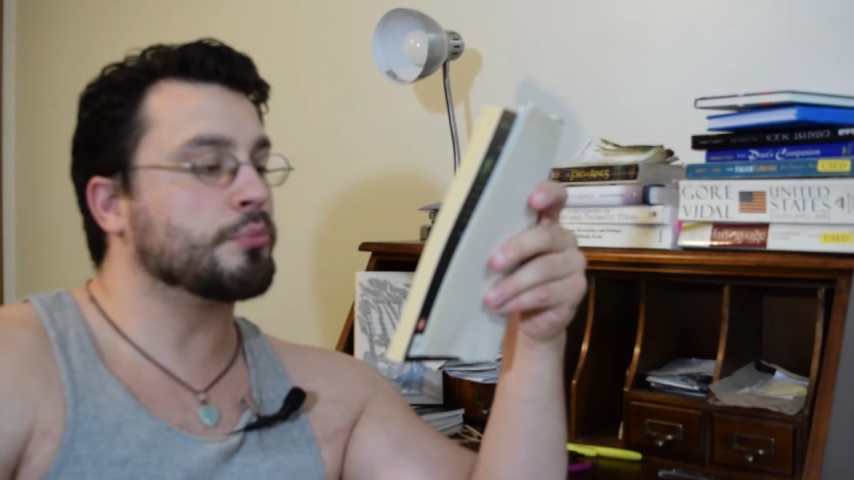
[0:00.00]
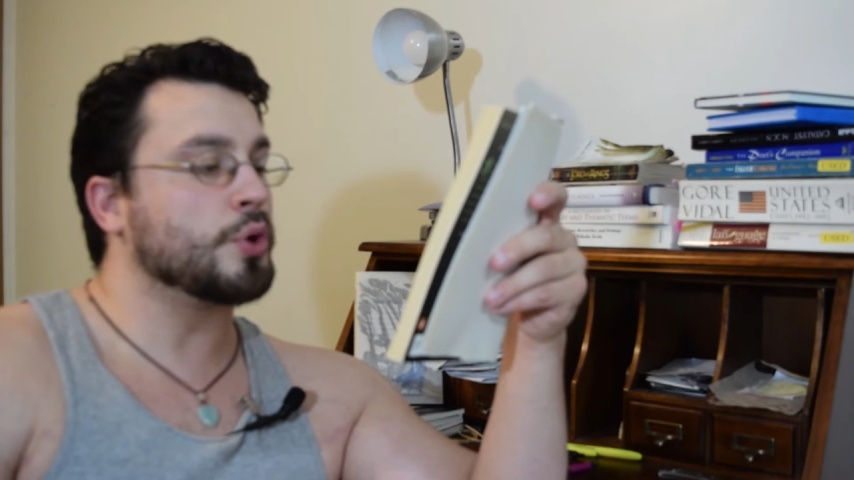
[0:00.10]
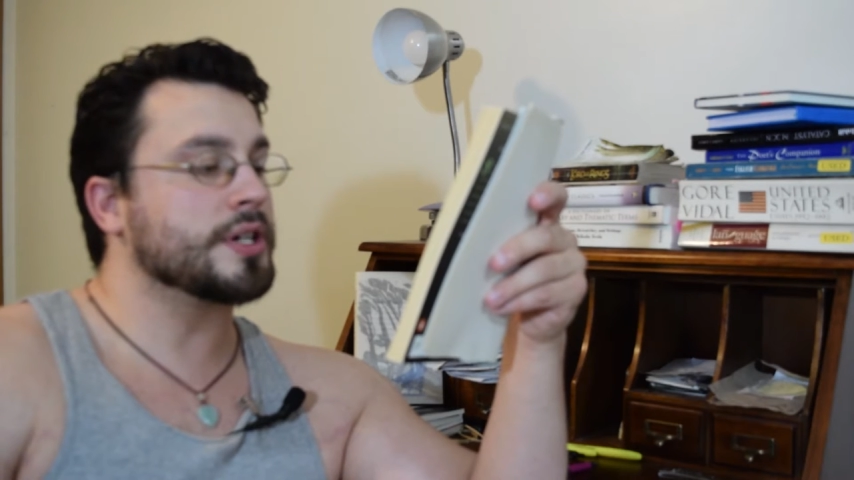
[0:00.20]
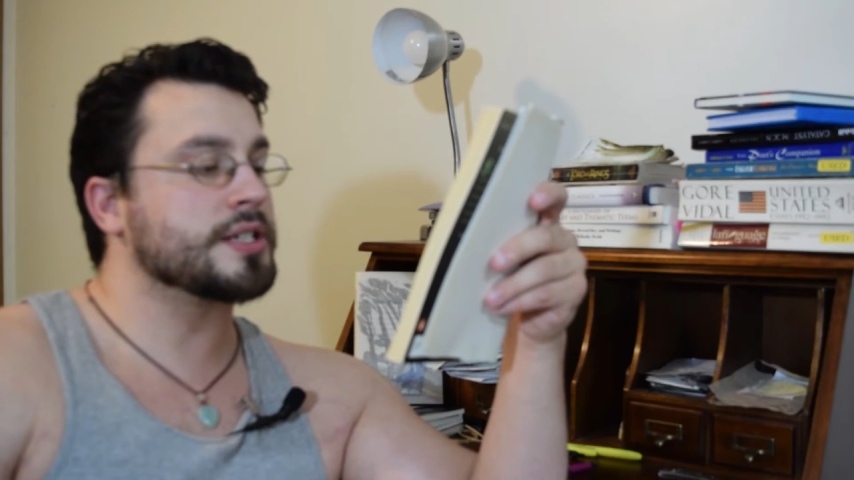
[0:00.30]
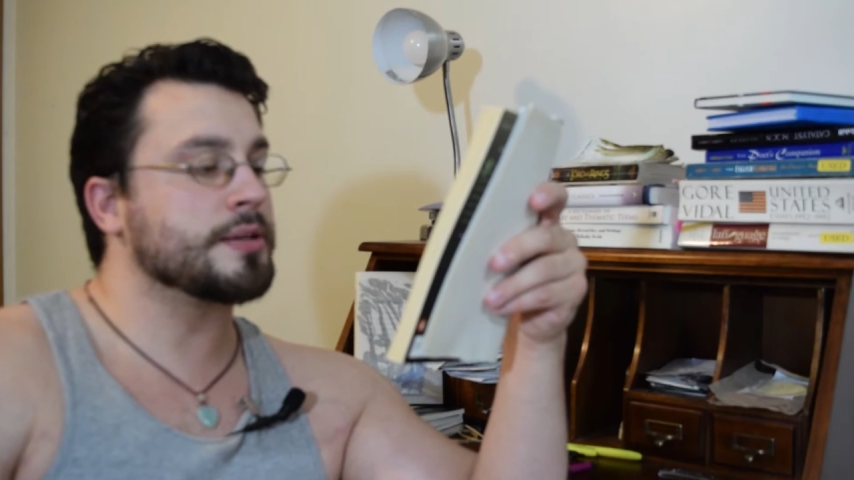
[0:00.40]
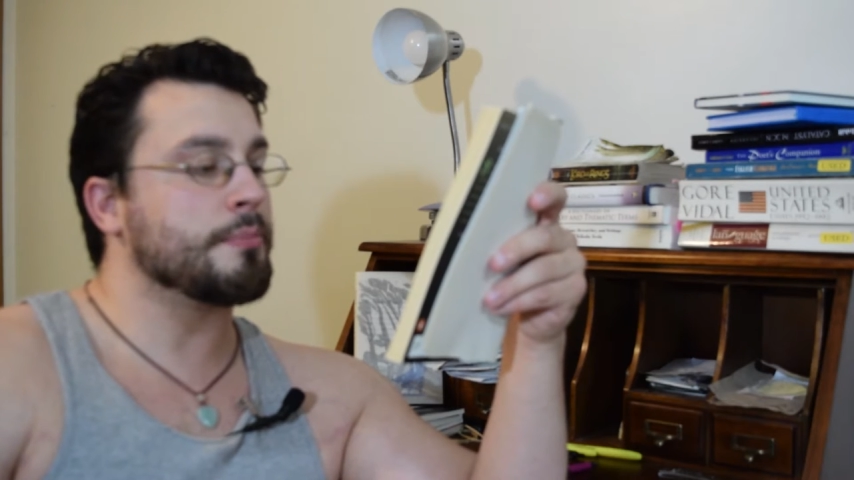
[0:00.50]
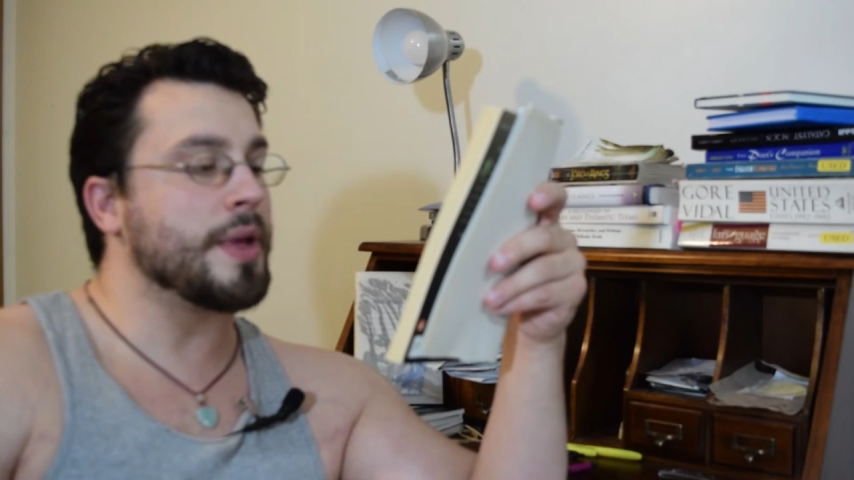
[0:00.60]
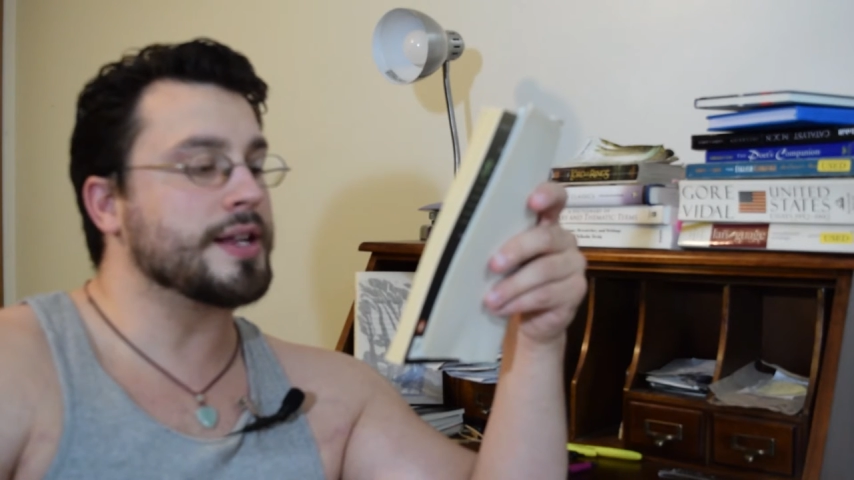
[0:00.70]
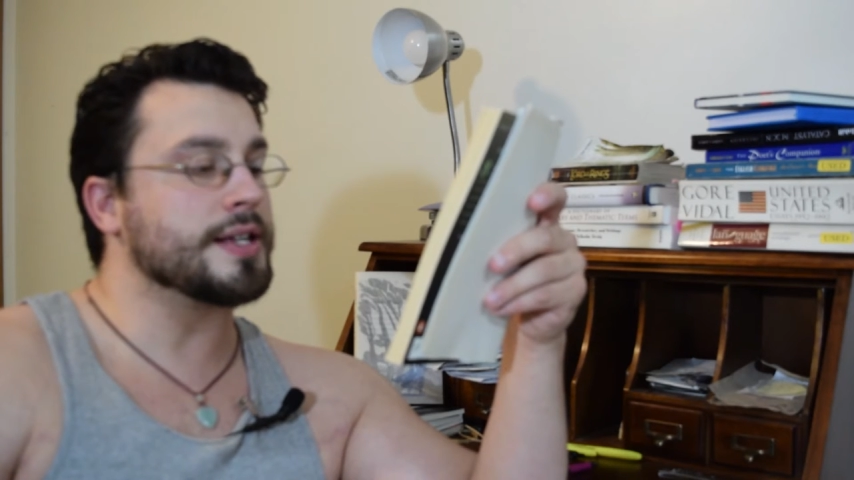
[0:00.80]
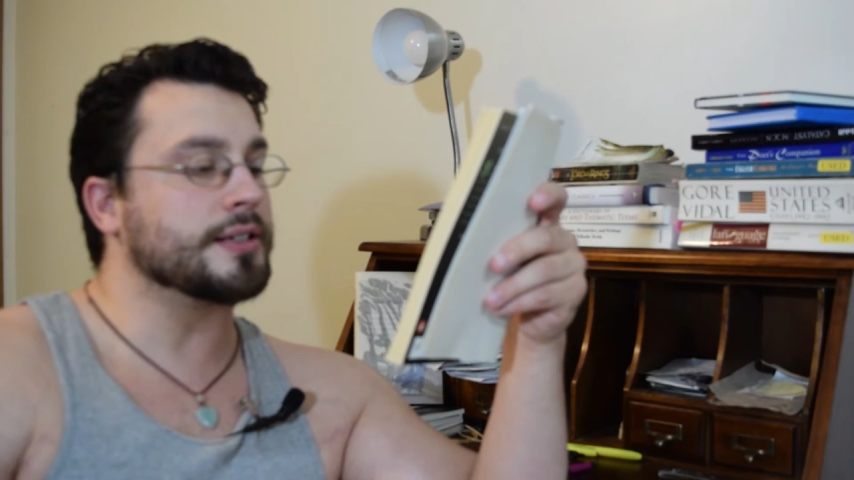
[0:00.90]
bricks
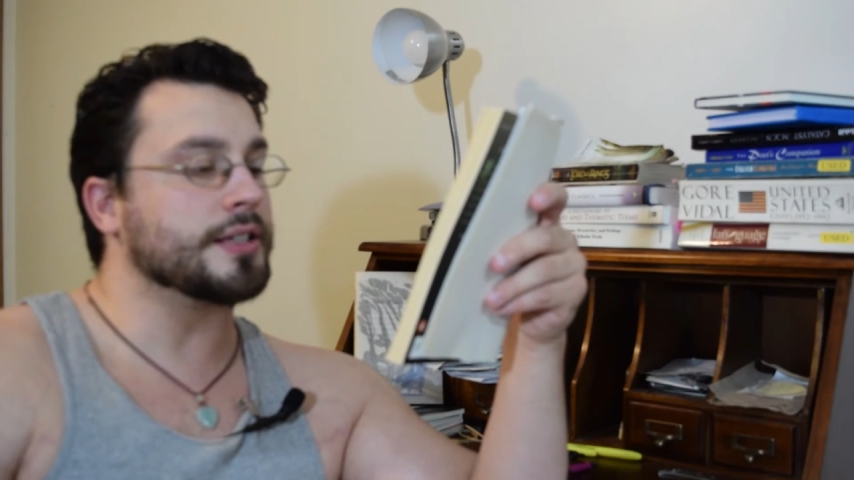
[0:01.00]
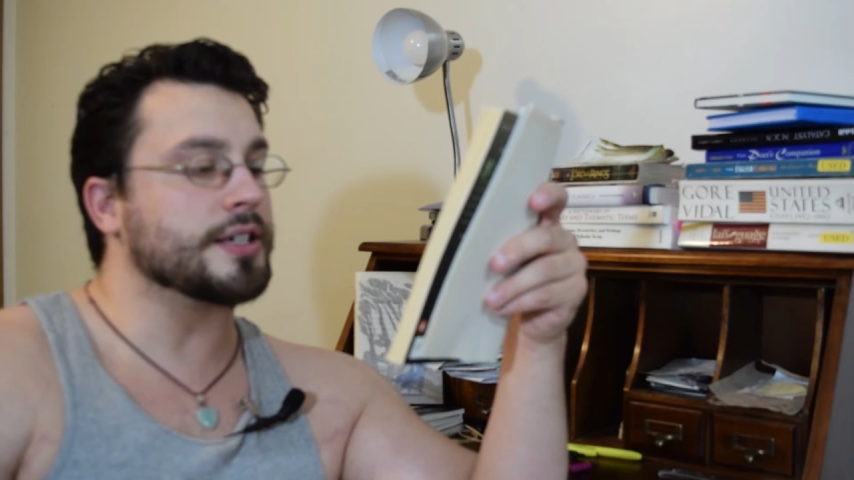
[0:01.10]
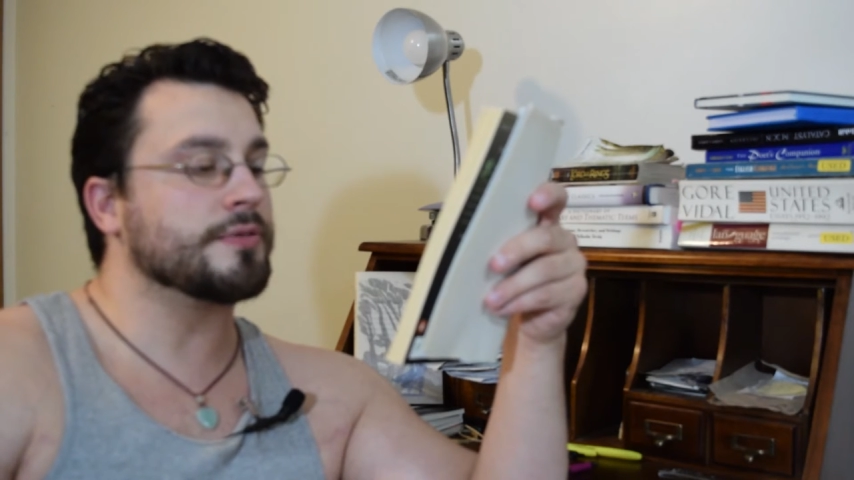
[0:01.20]
met neatly,